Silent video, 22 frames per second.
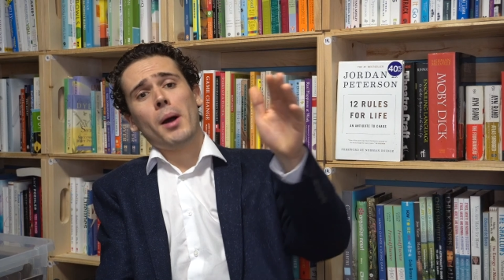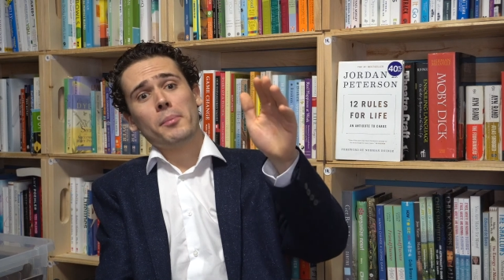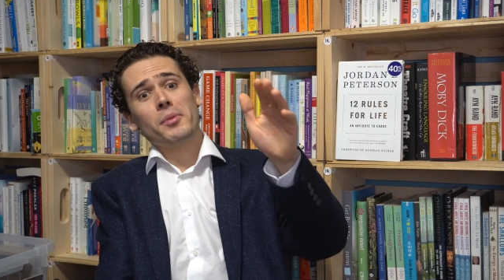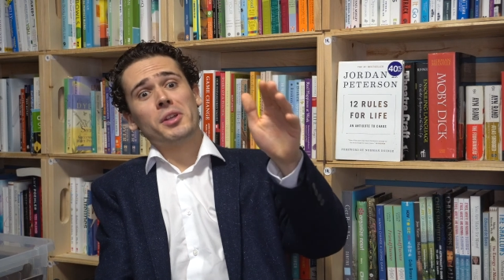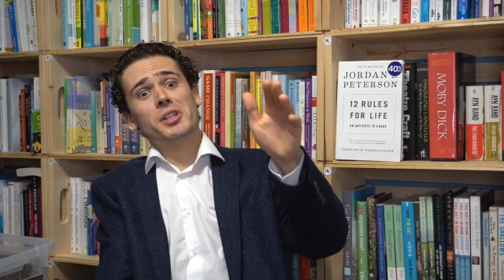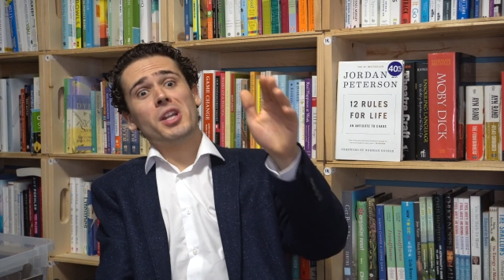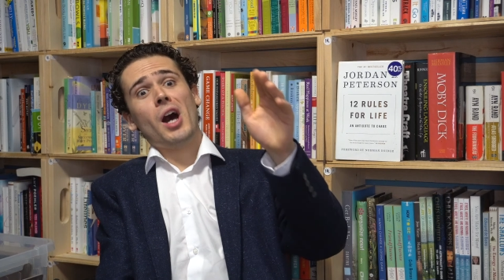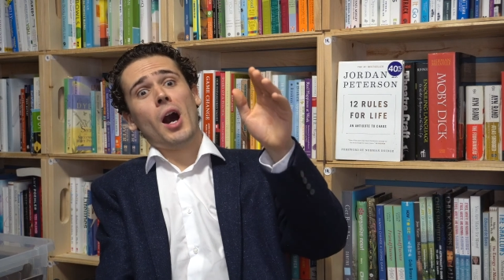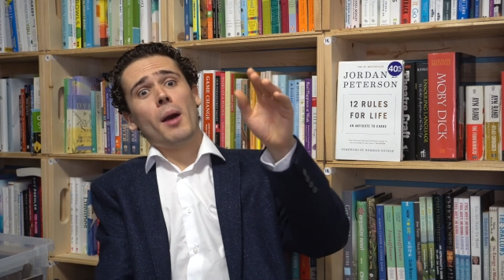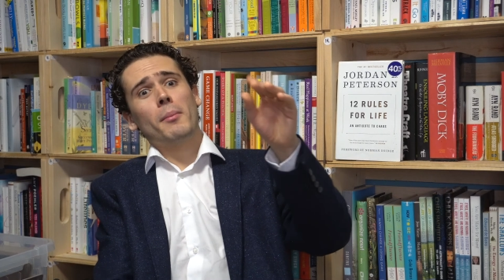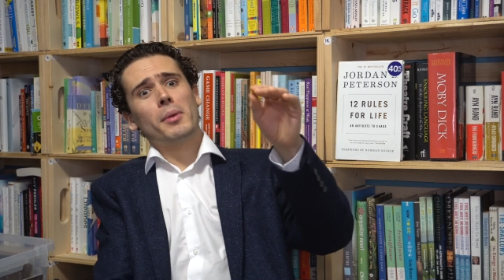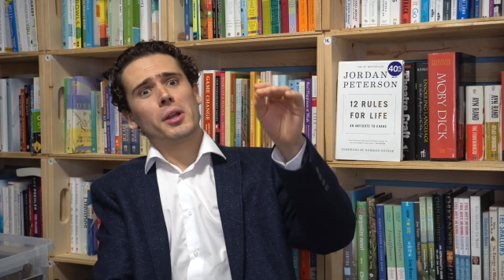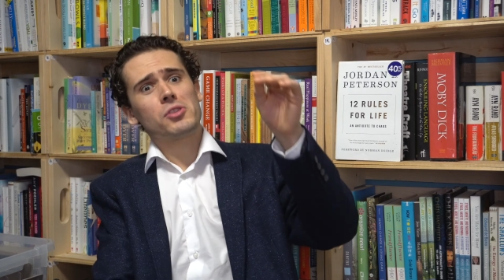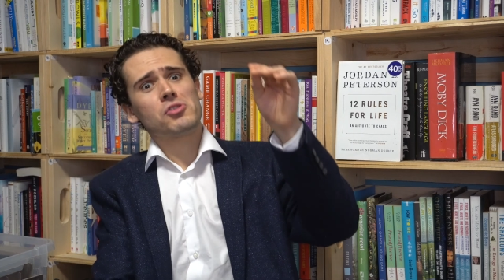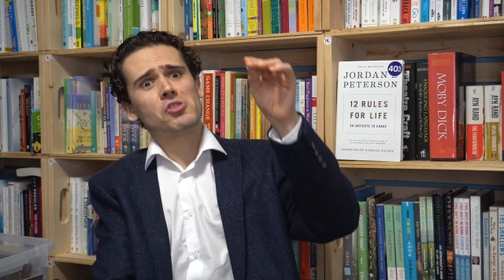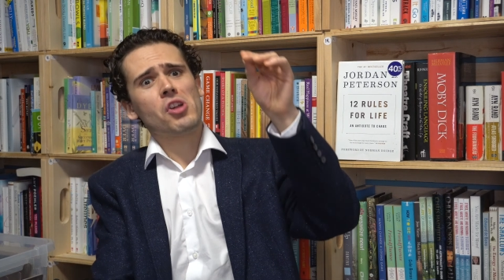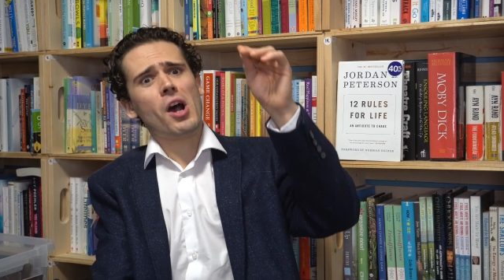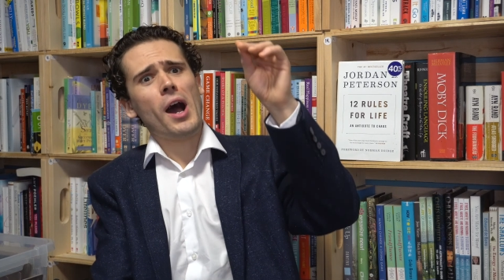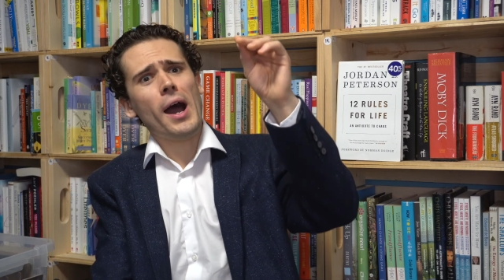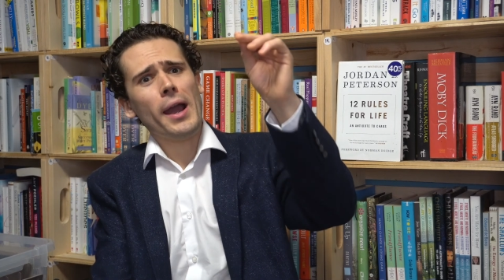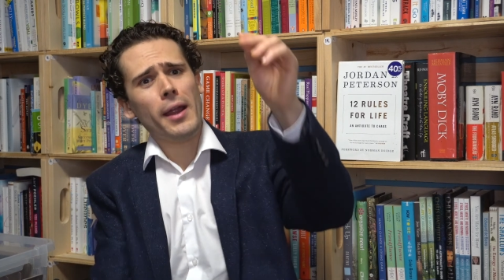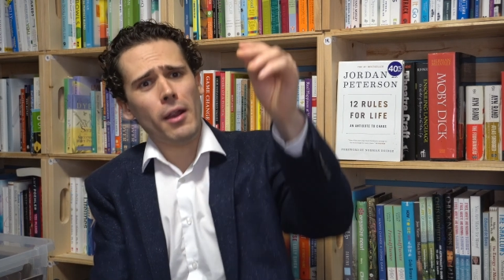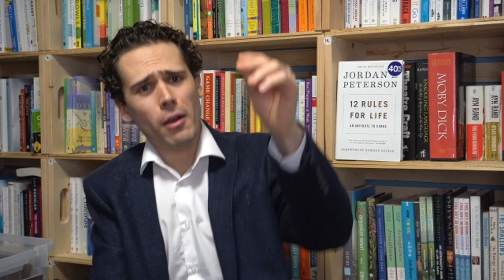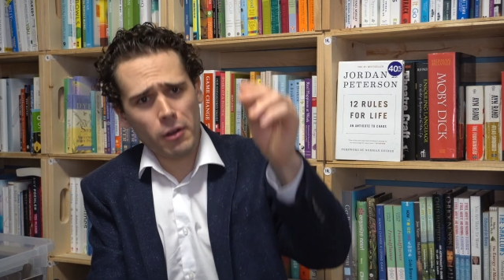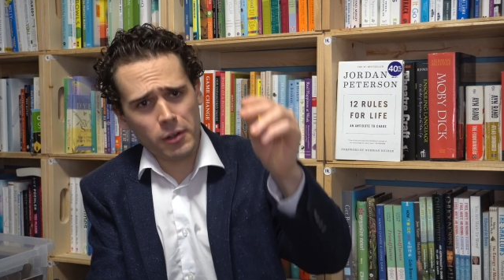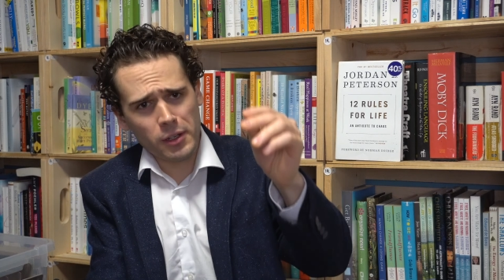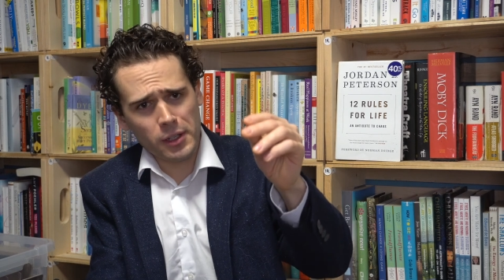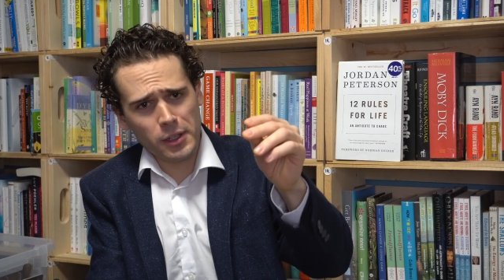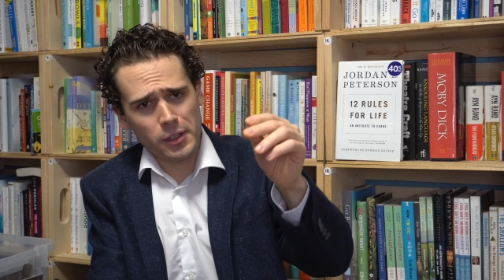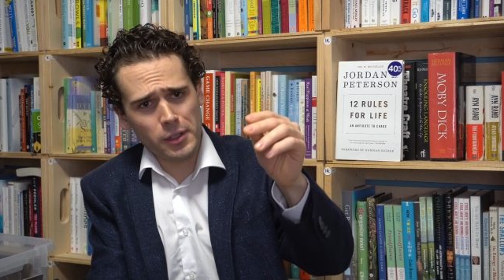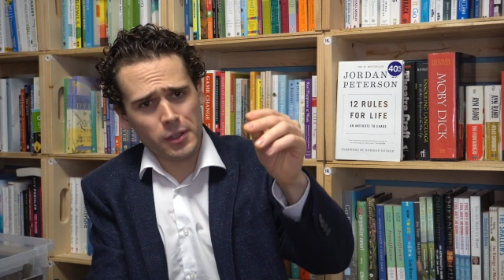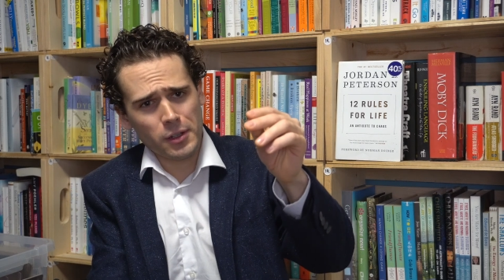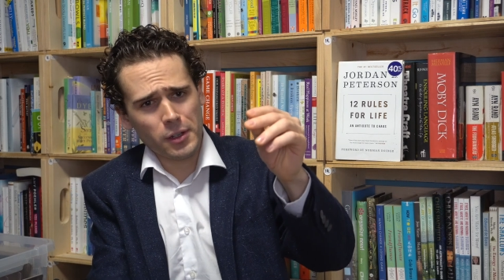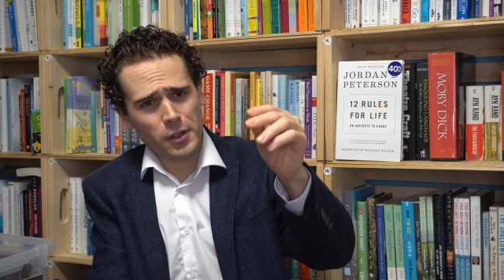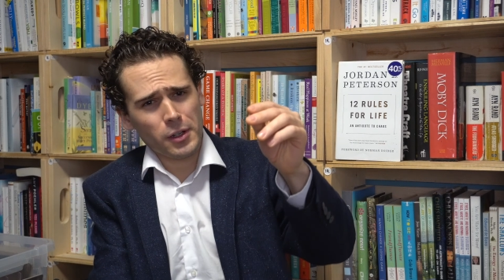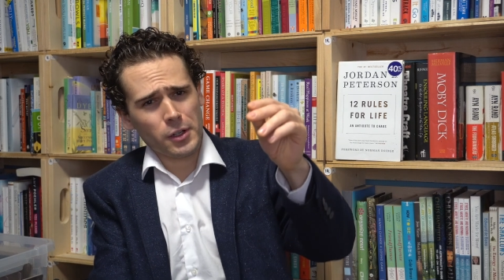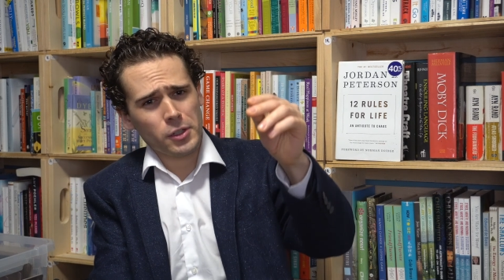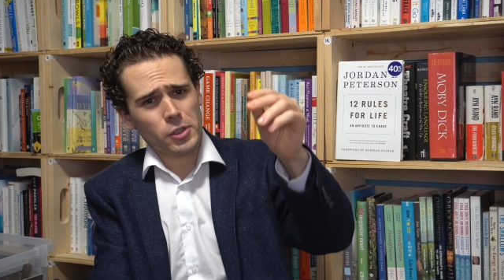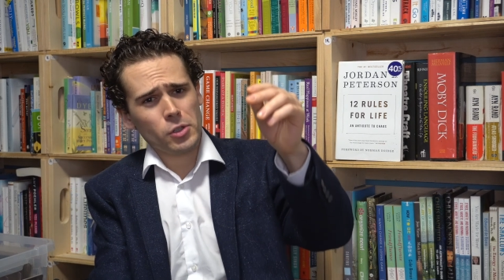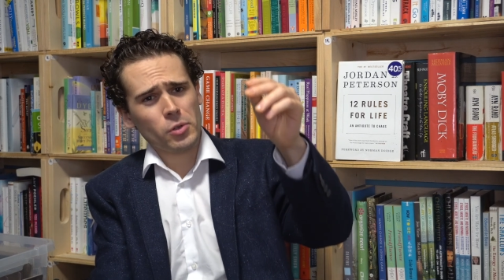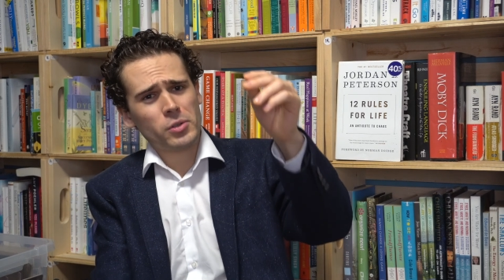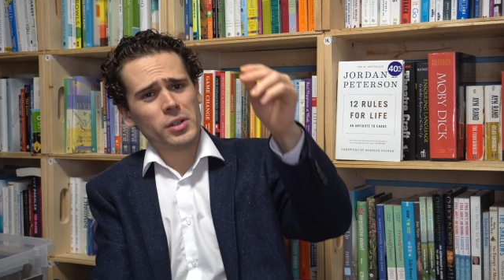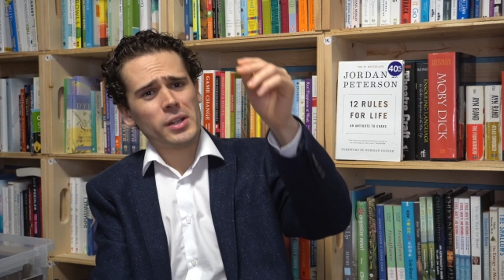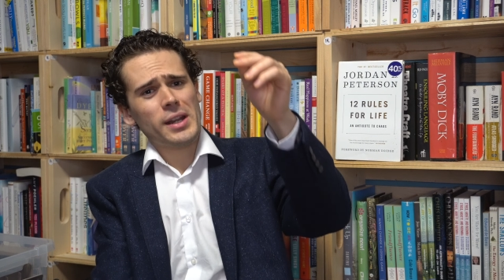up the dominance hierarchy,
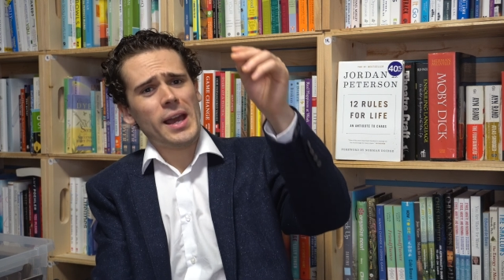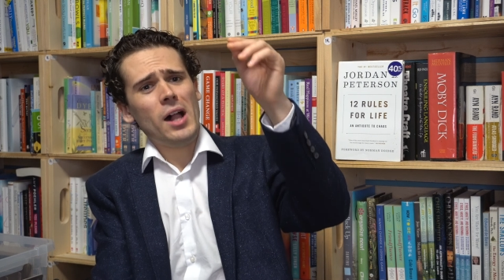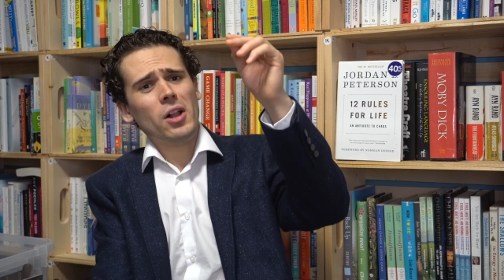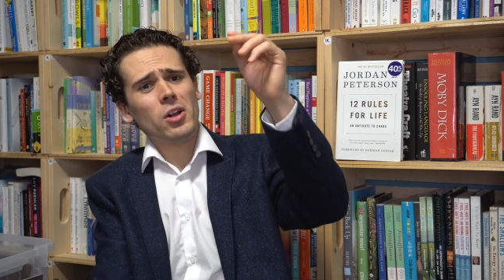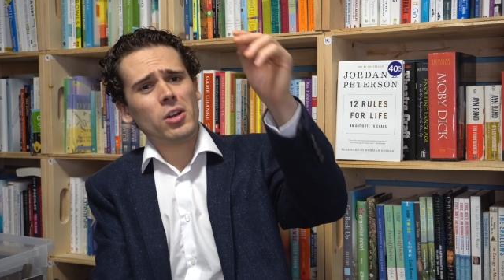you can